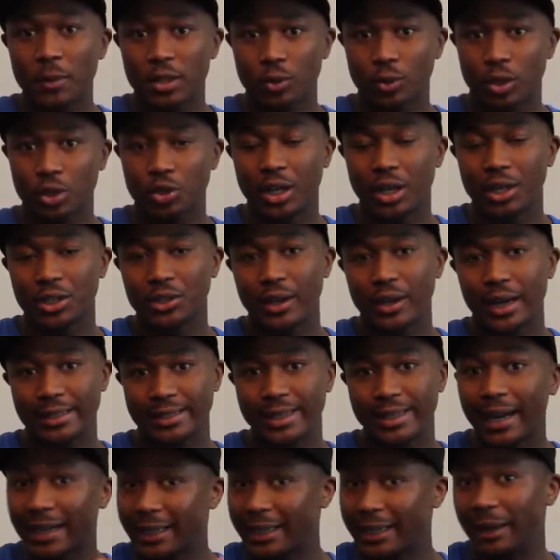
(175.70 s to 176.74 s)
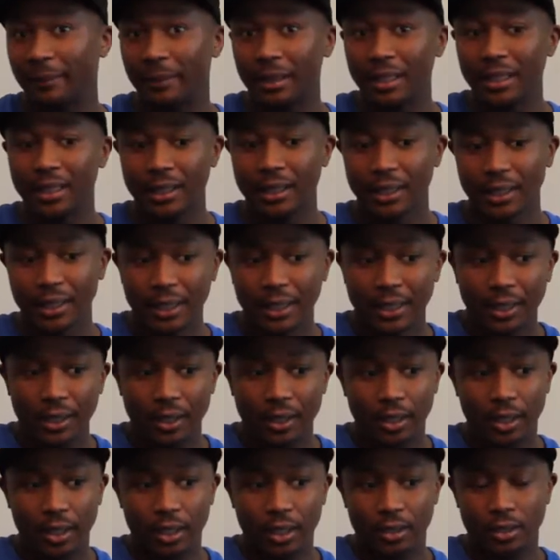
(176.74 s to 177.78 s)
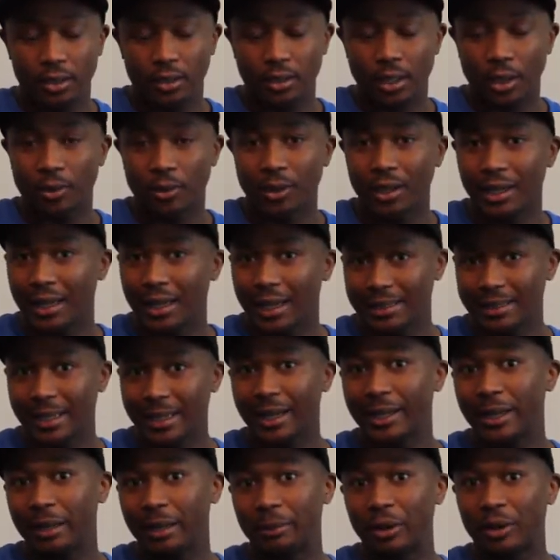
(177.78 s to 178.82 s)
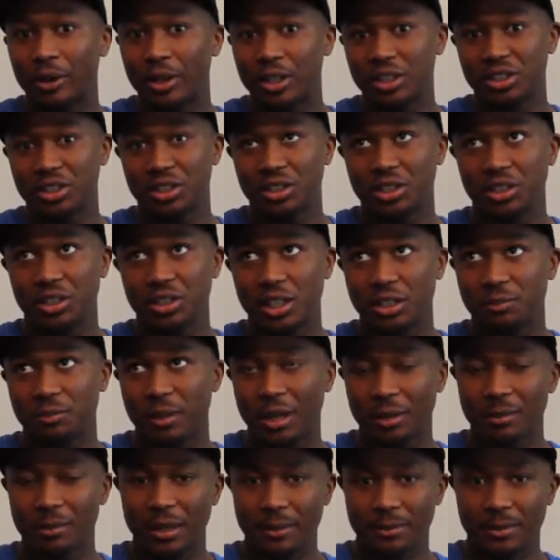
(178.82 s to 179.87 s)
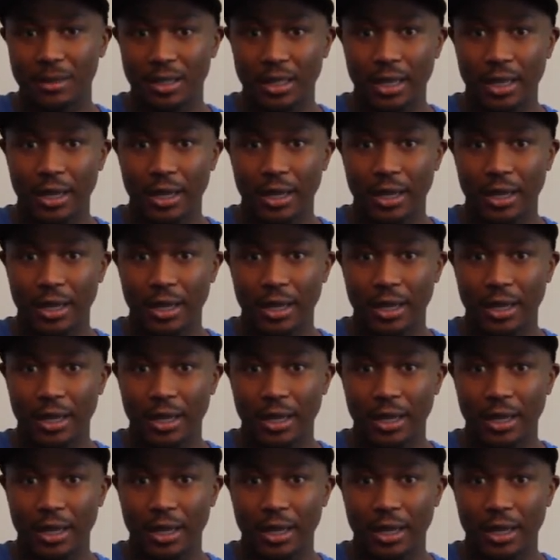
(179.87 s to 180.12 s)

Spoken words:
were trying to attack Nami, they couldn't attack her because she has Big Mom's